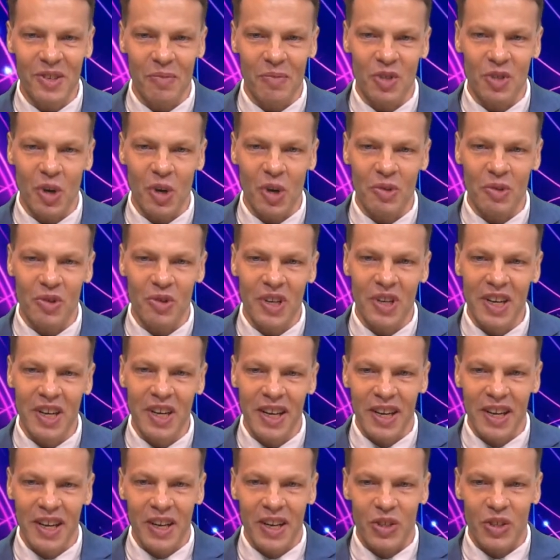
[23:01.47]
geometry,
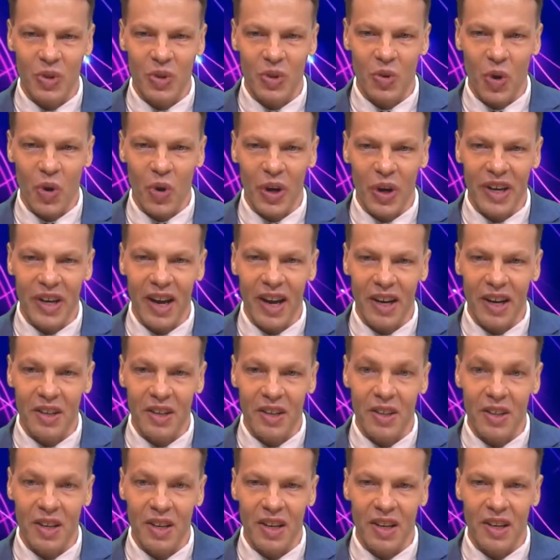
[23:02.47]
to work out
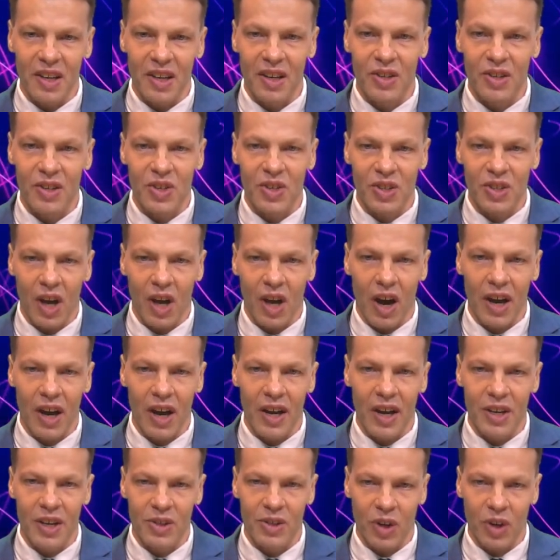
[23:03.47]
the
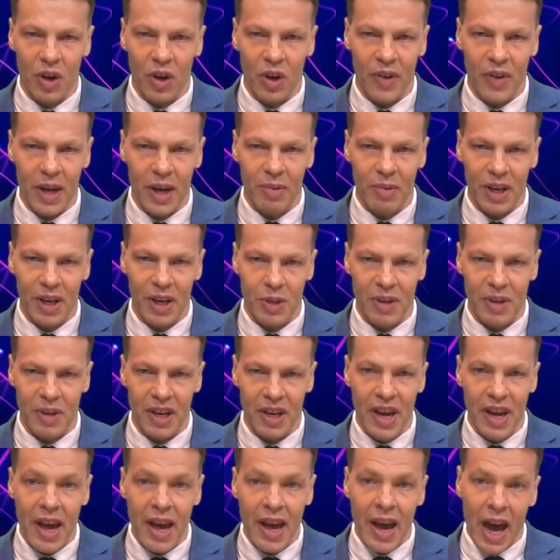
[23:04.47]
size of A plus B.
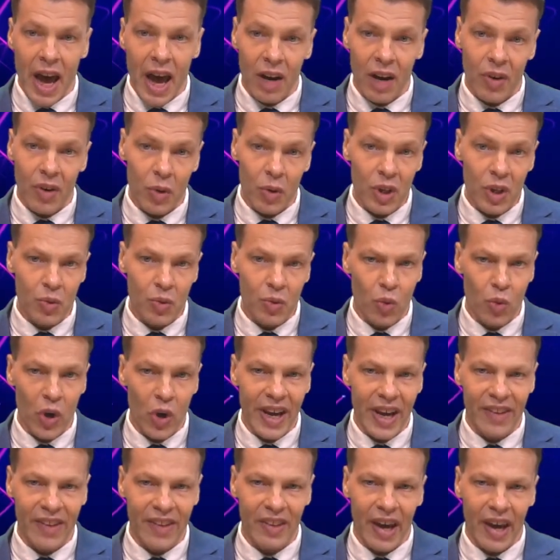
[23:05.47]
And if I wanted to work
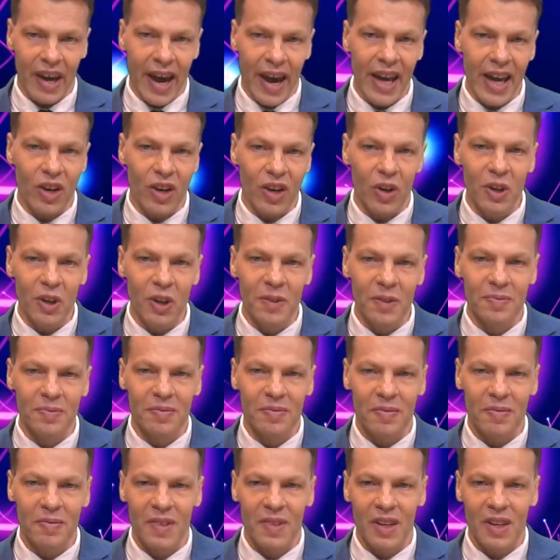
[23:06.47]
out the angle,
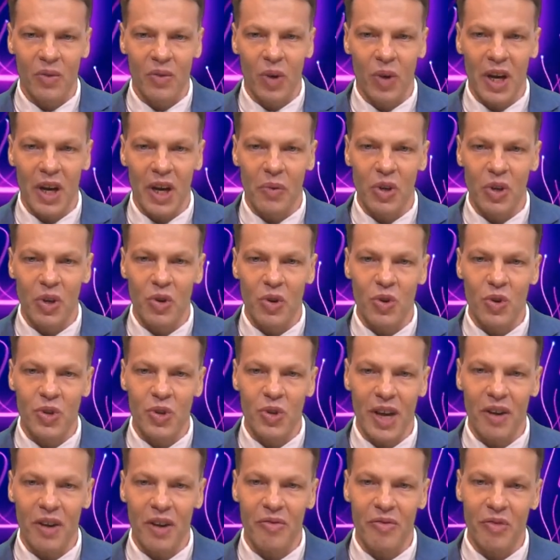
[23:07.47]
where we use
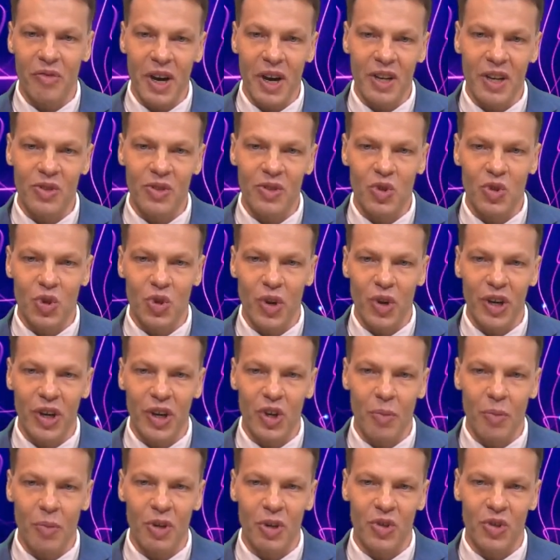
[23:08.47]
our friend's
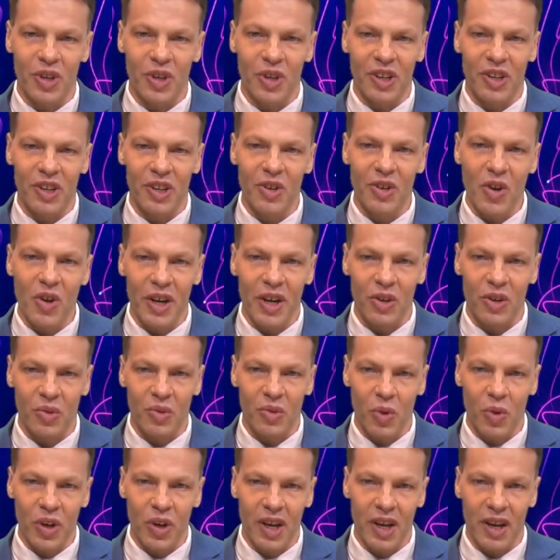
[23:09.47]
trigonometry, I could
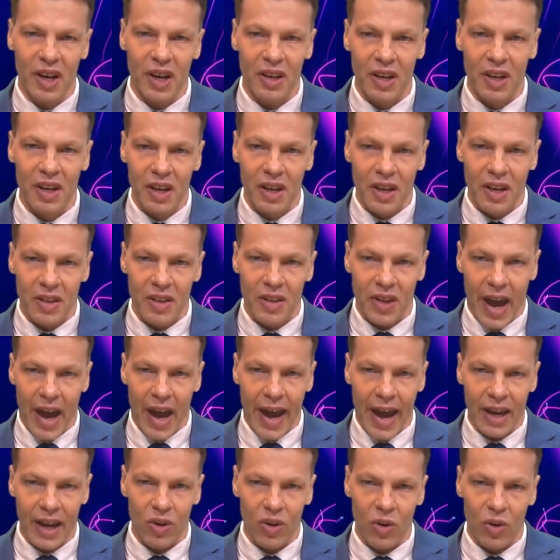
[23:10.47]
work out the
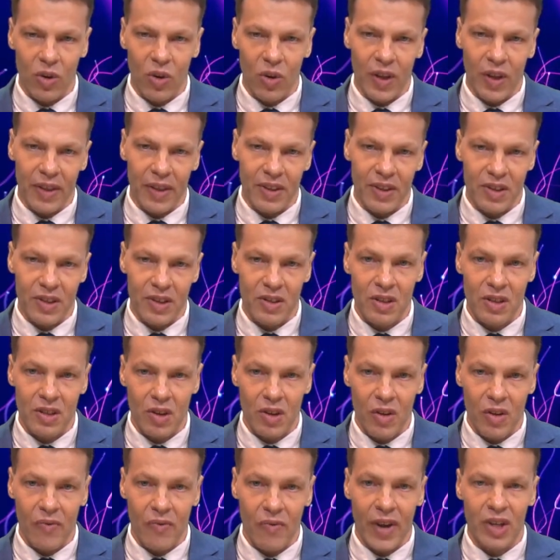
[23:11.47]
angle that this
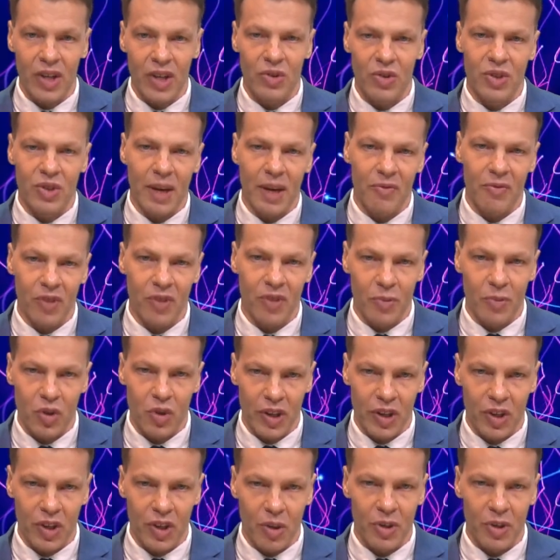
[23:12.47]
vector is at from
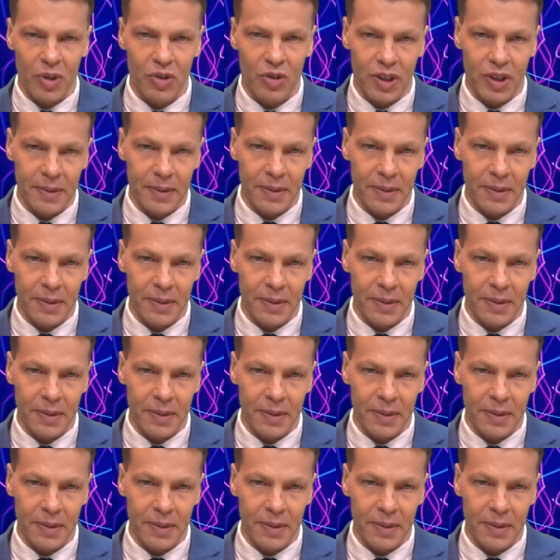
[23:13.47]
trigonometry.